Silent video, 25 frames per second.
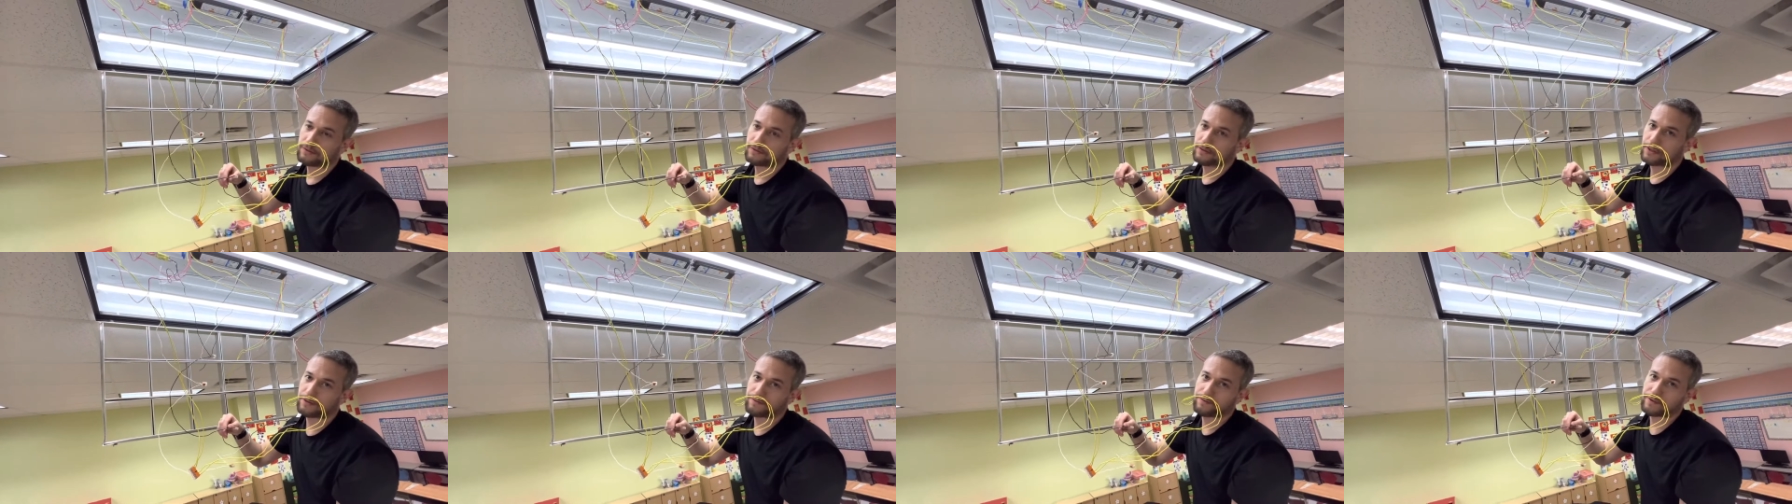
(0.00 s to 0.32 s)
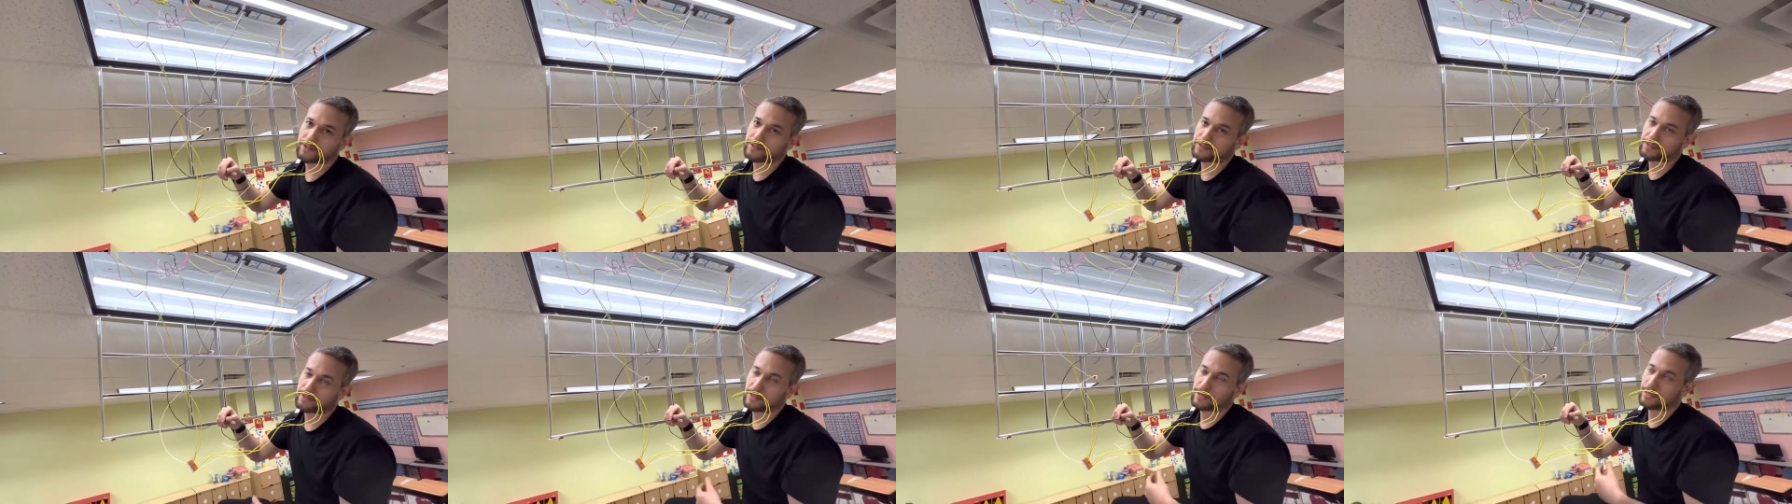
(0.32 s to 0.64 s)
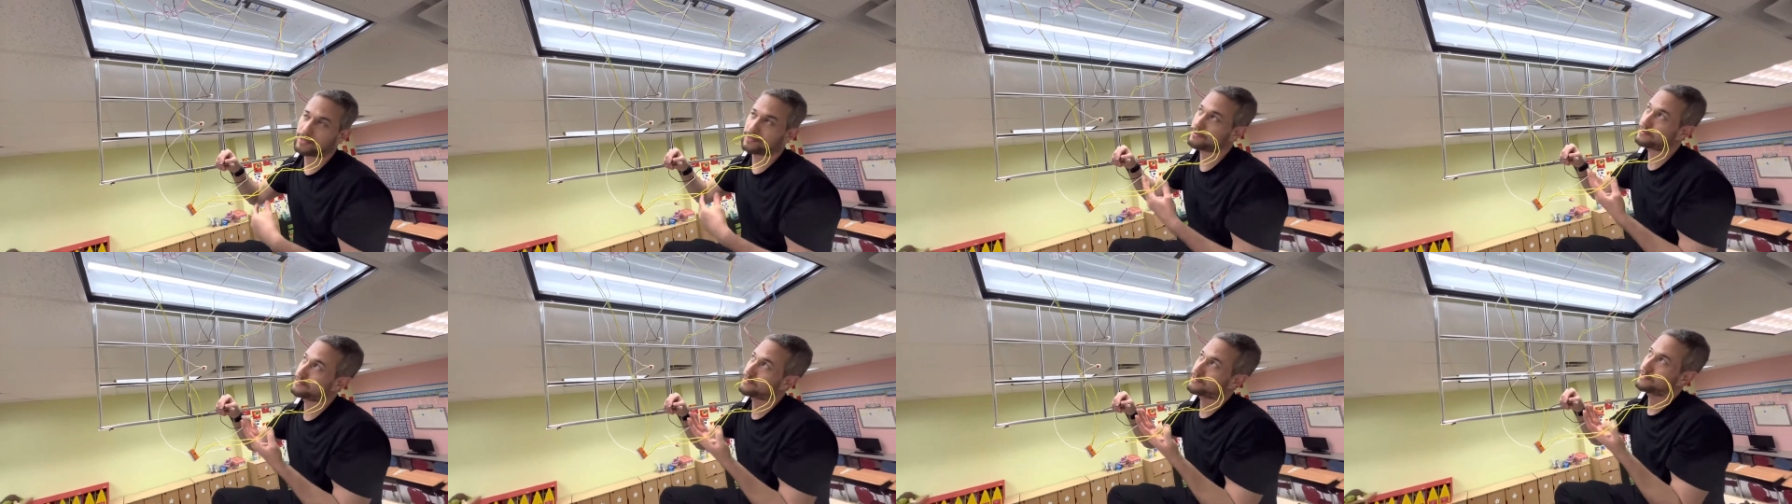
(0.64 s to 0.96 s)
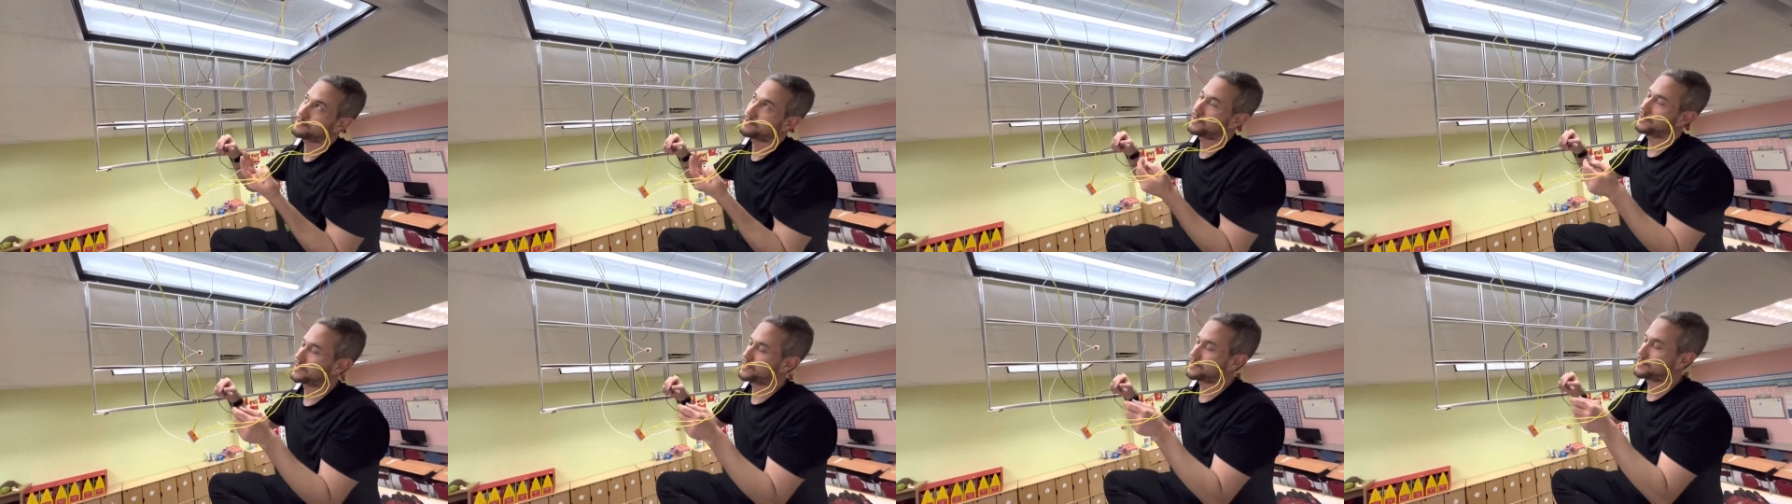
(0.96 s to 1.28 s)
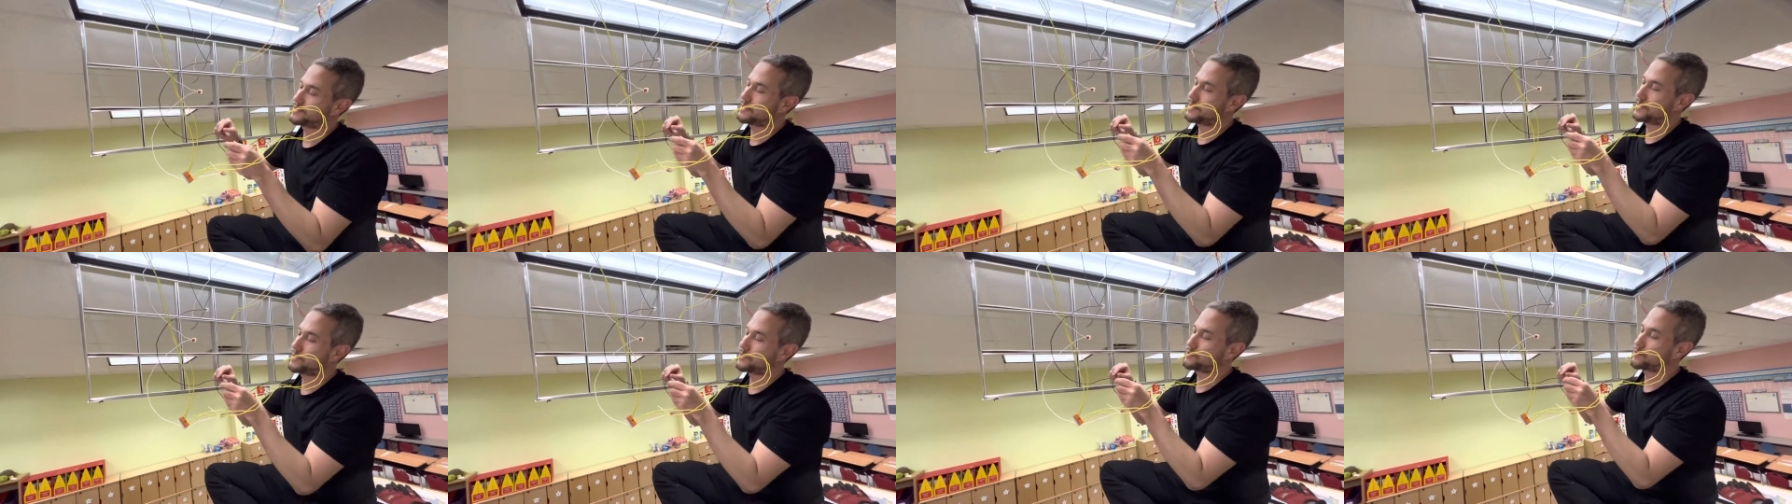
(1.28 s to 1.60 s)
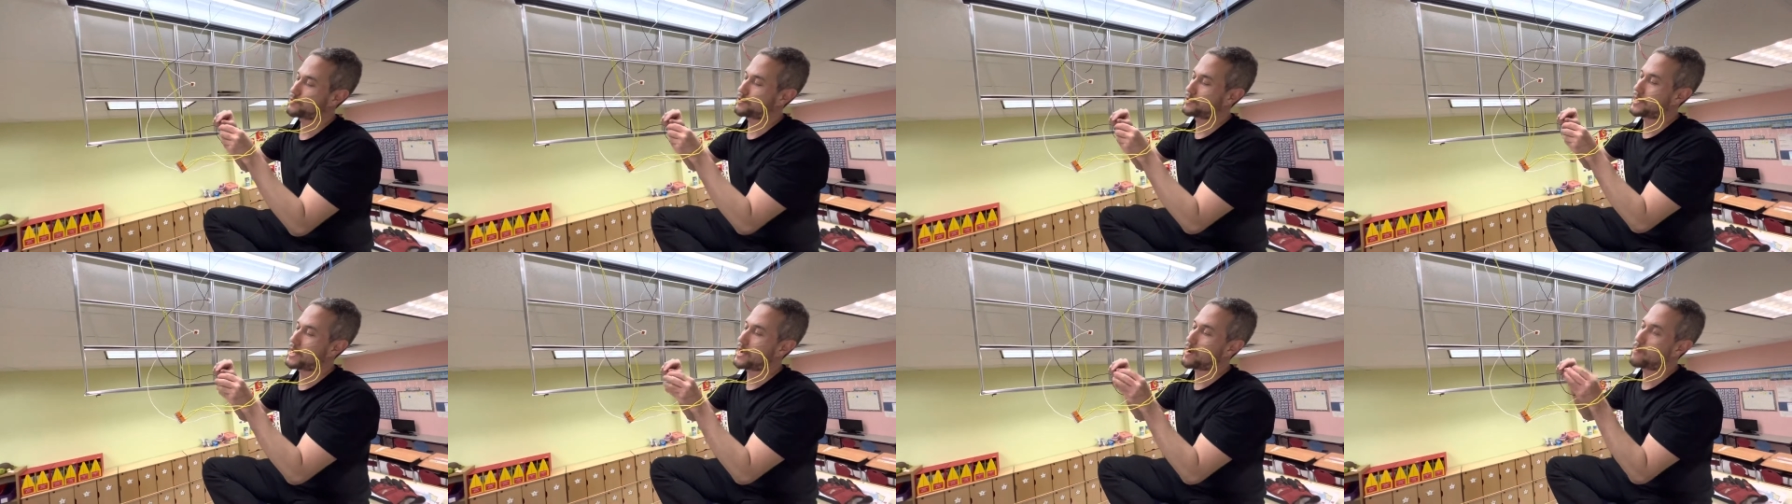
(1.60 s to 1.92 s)
If it's not, it's not.
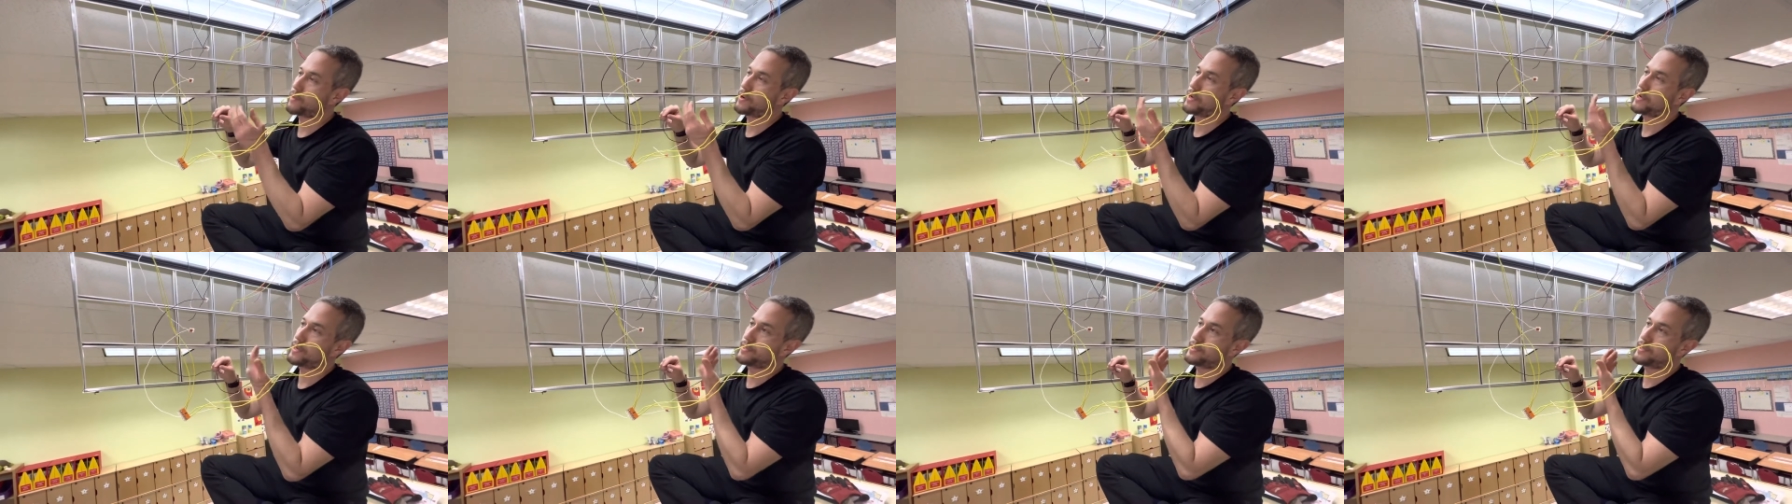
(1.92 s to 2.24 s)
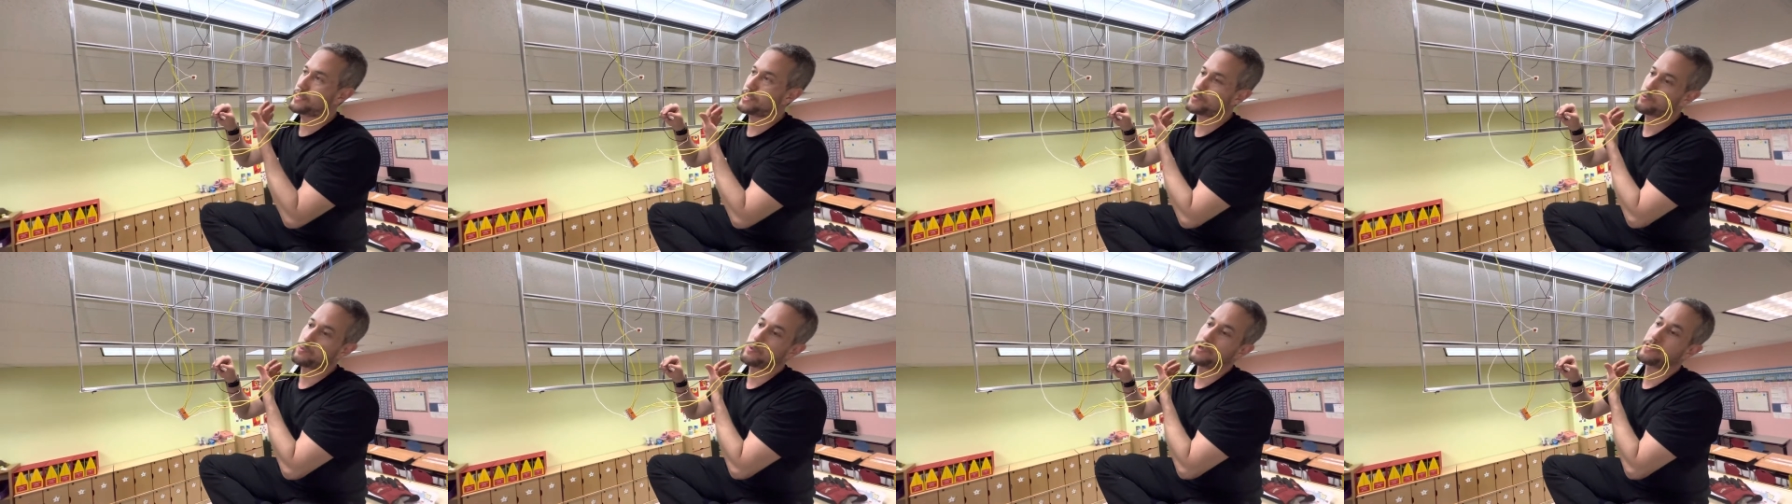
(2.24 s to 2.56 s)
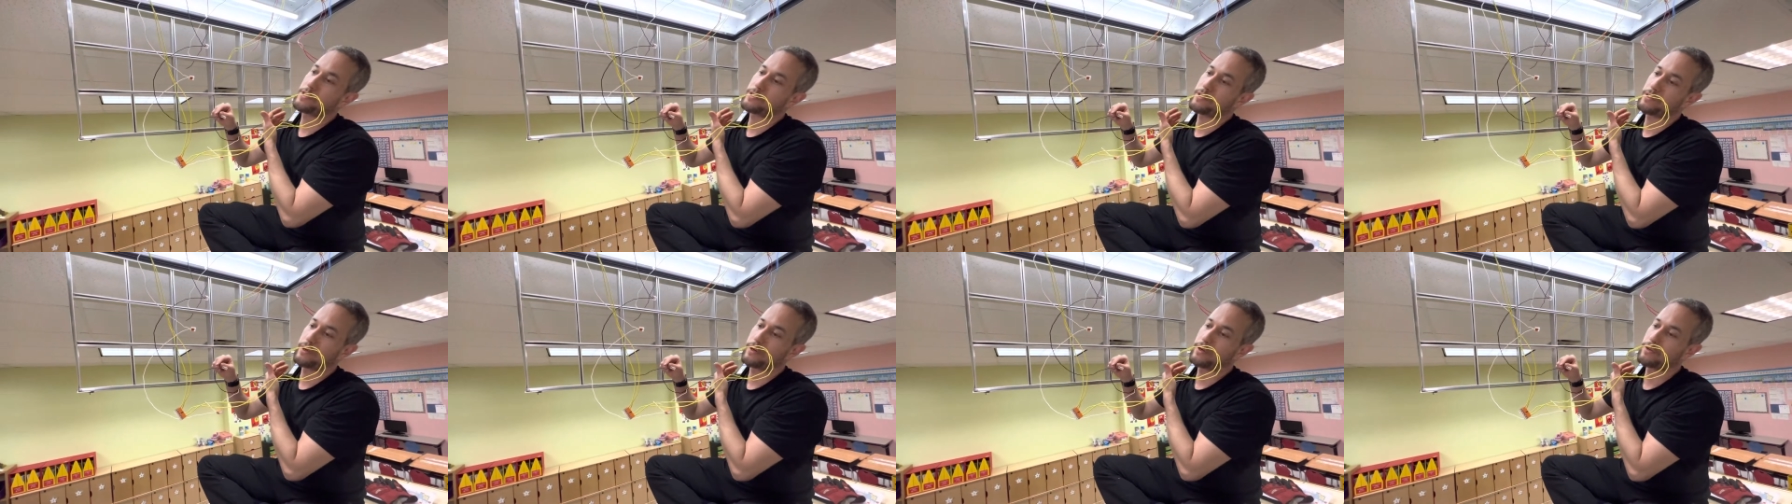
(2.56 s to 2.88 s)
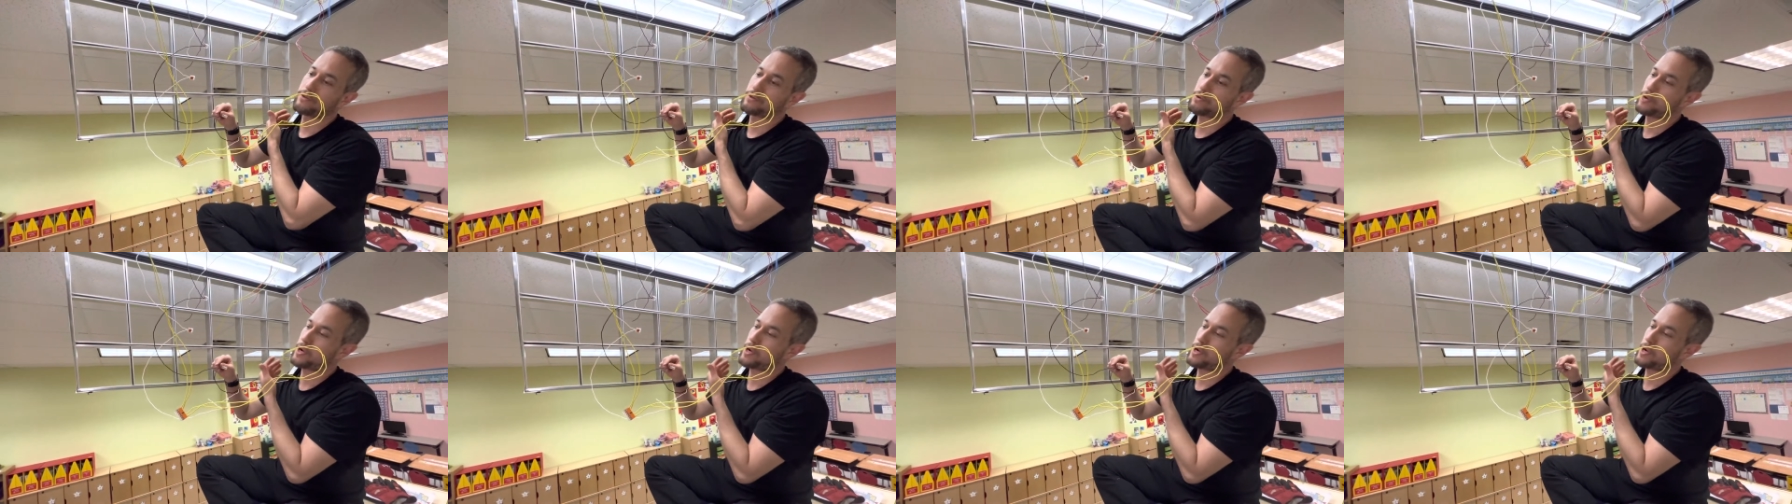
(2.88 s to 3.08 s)
So that way, this one is good.